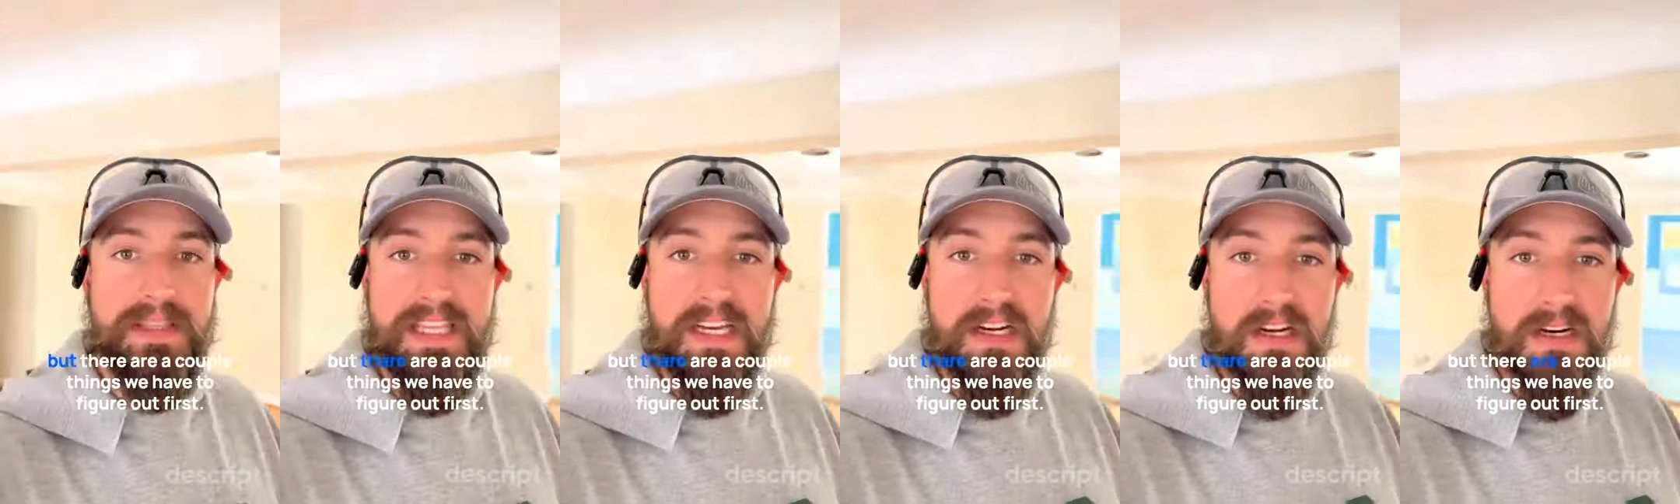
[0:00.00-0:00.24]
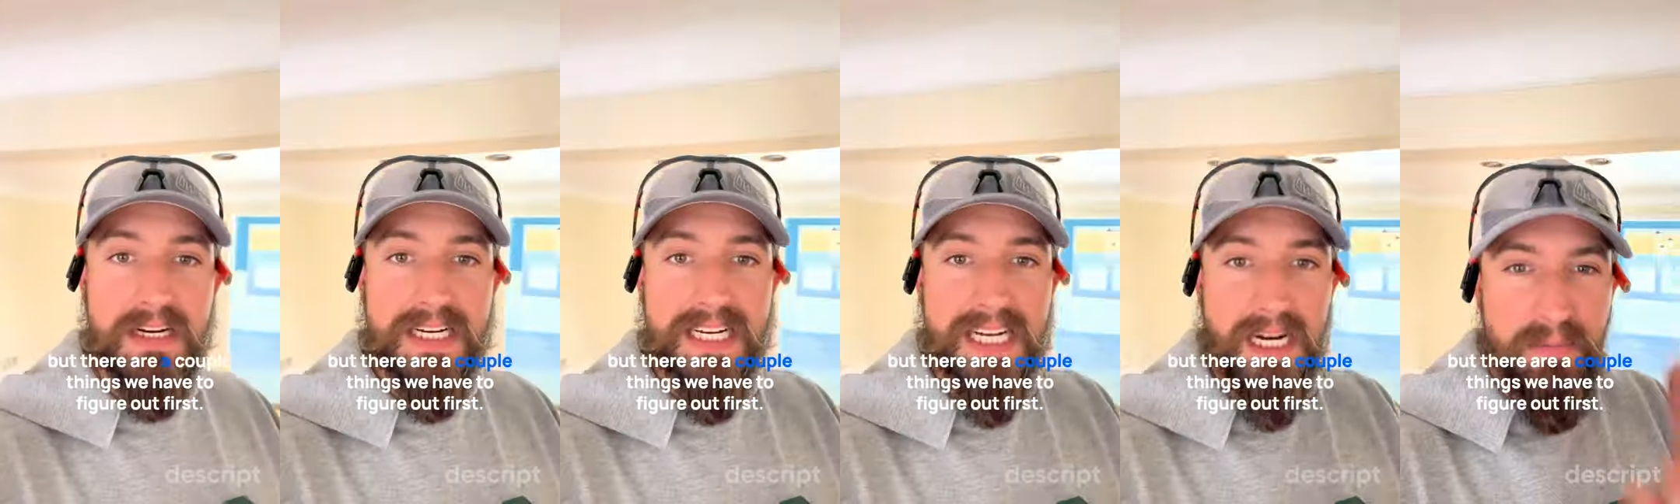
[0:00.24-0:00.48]
there
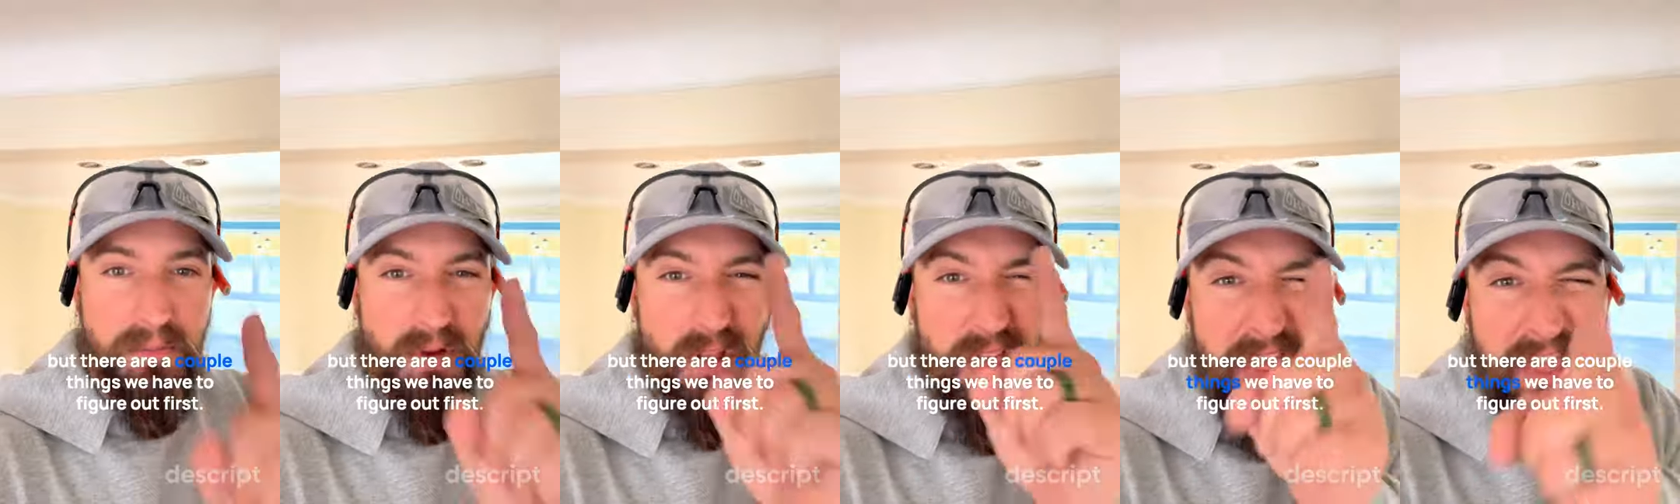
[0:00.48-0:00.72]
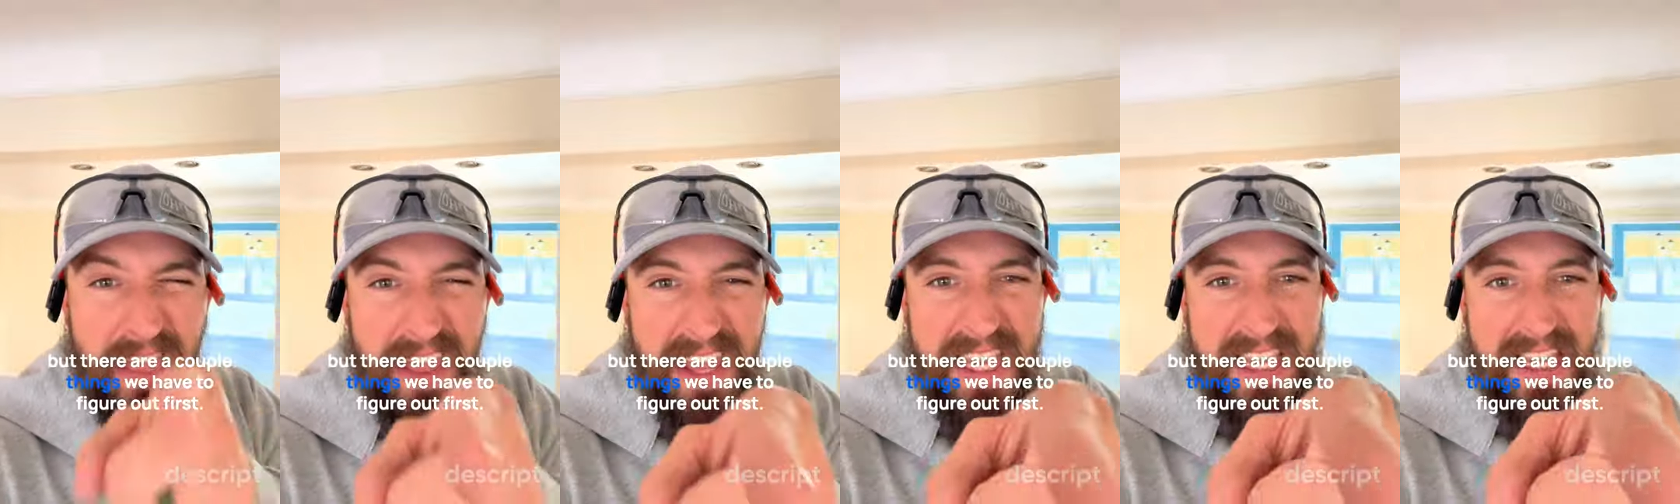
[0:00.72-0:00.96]
are a couple
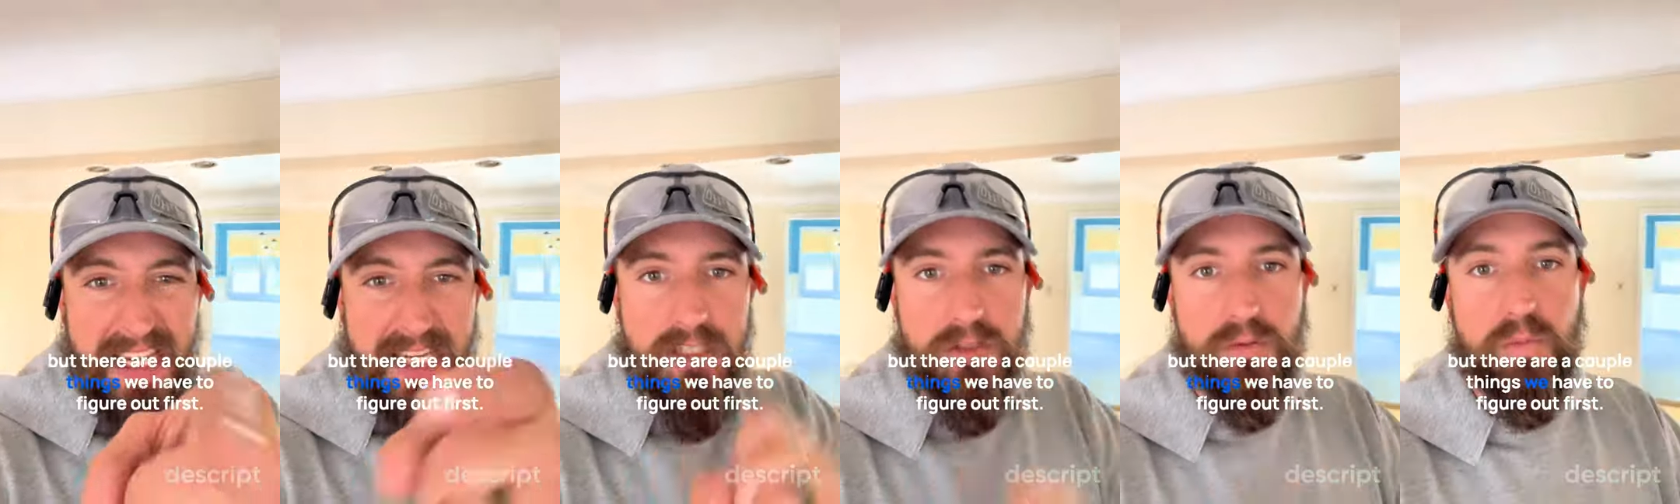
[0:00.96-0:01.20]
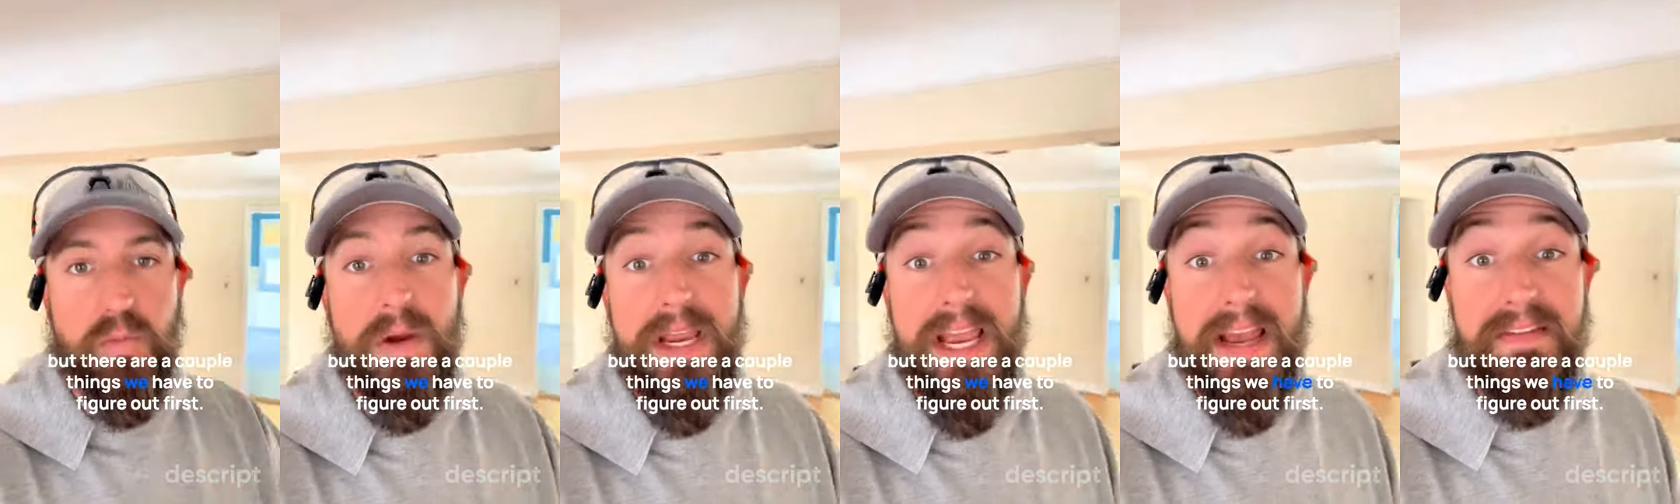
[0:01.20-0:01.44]
things
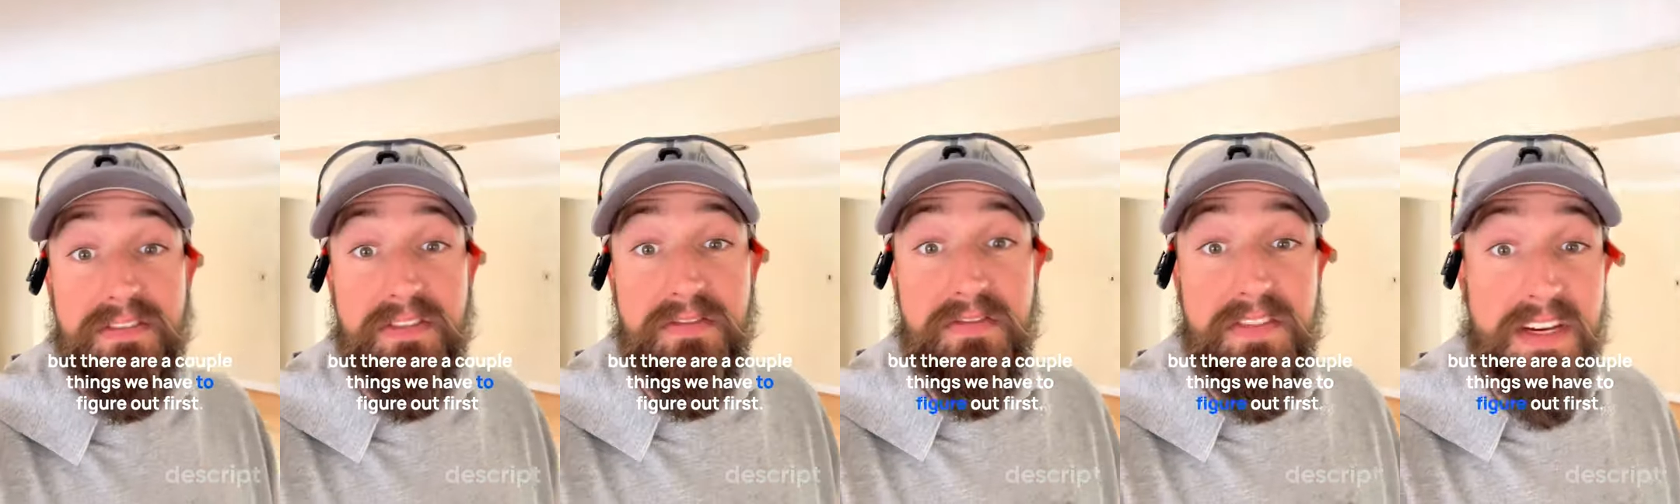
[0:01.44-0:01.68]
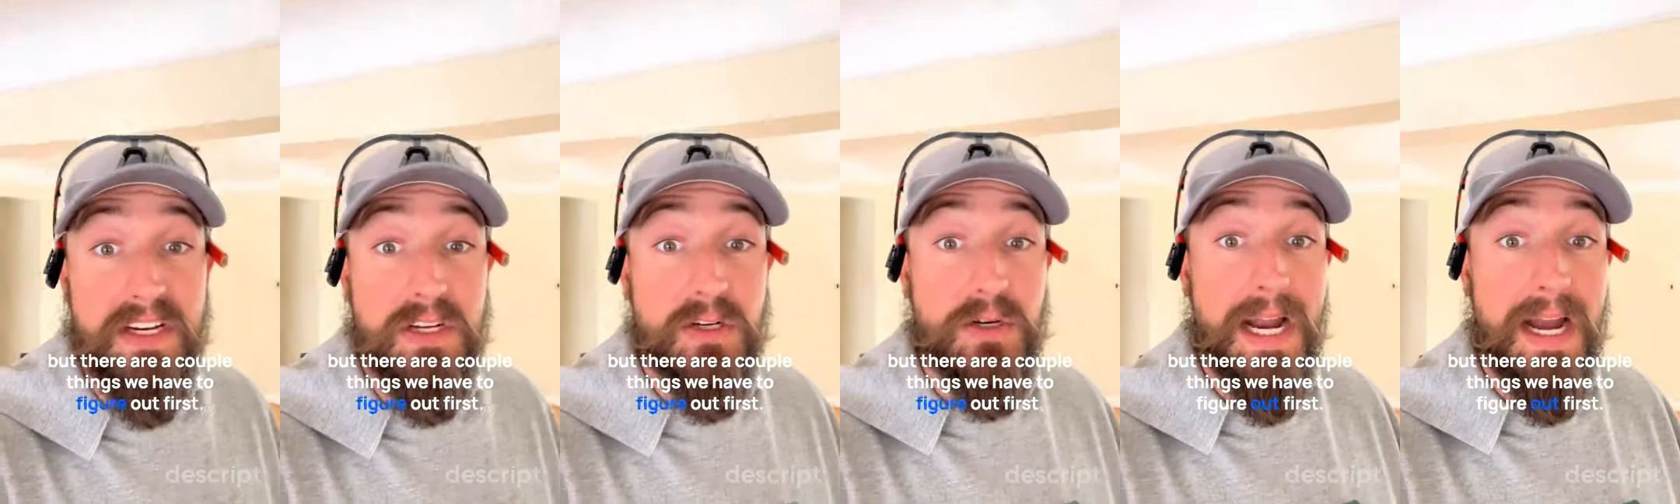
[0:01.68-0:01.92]
we have to
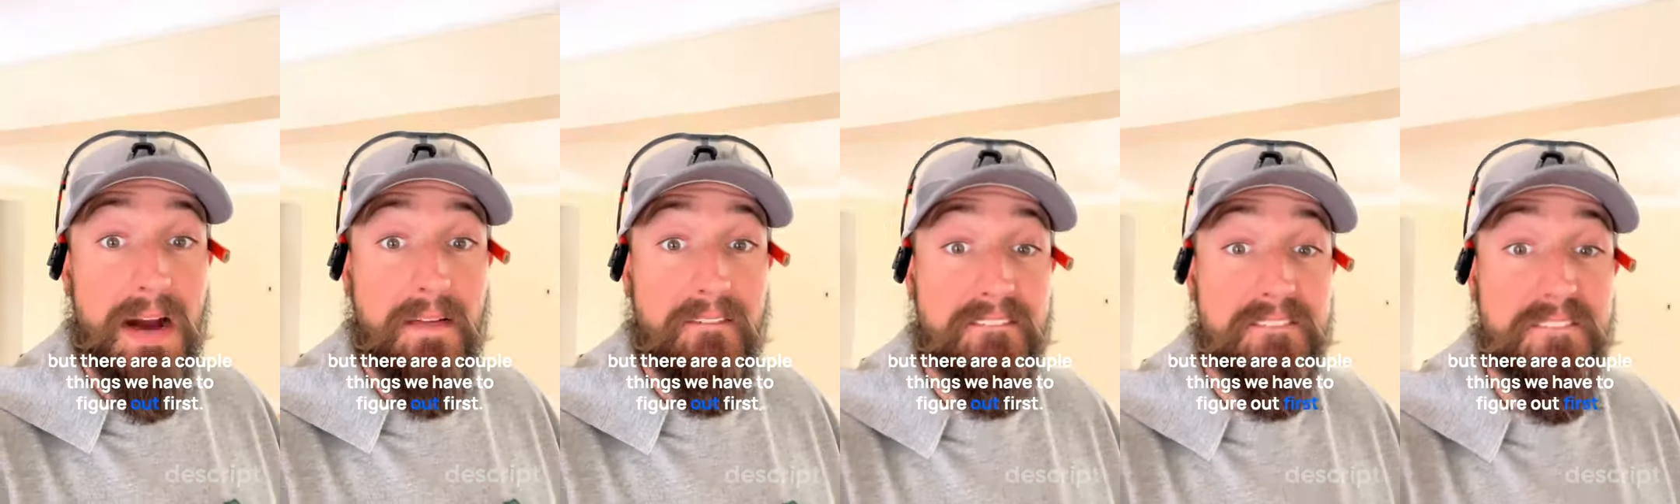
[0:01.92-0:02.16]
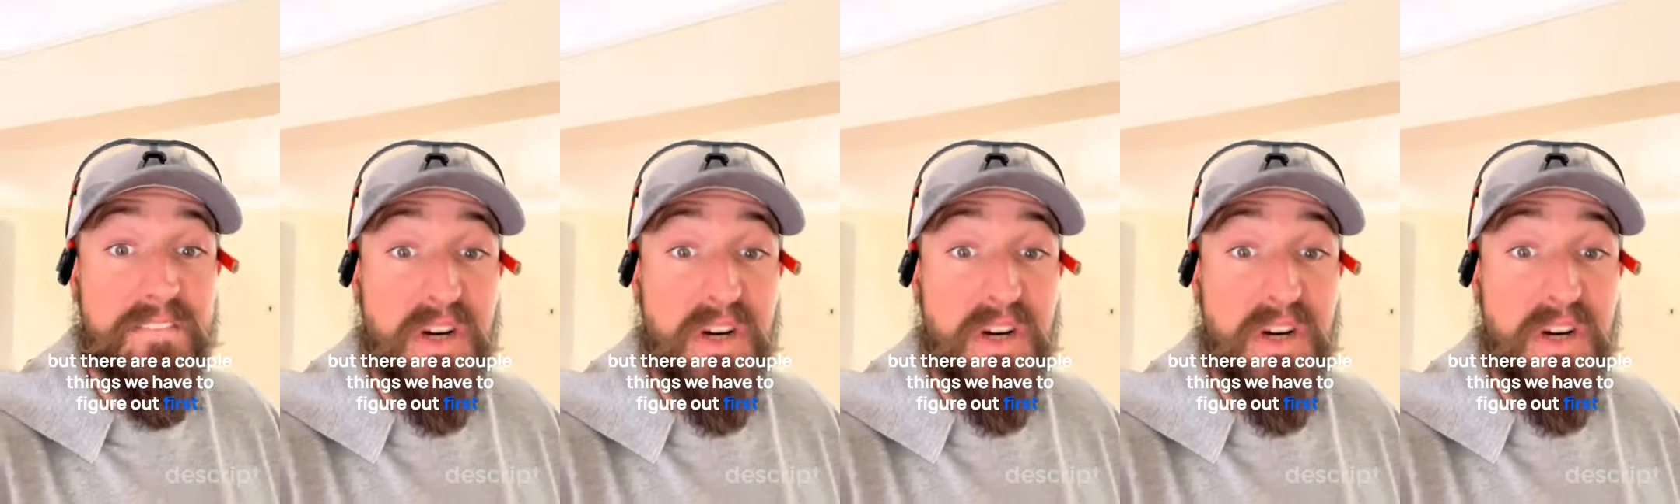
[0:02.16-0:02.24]
figure out